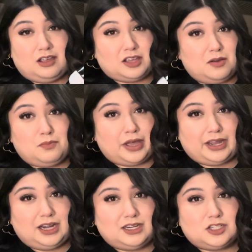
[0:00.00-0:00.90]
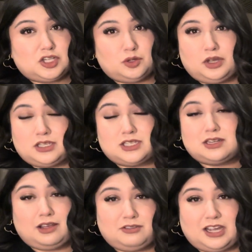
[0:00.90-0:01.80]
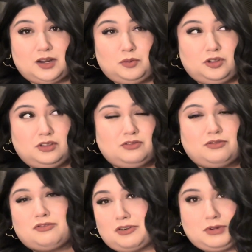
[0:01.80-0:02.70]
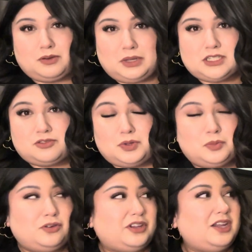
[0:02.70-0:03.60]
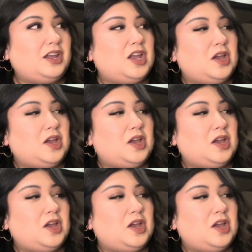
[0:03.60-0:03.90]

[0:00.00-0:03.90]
combined into a stuffed animal from, based from the movie.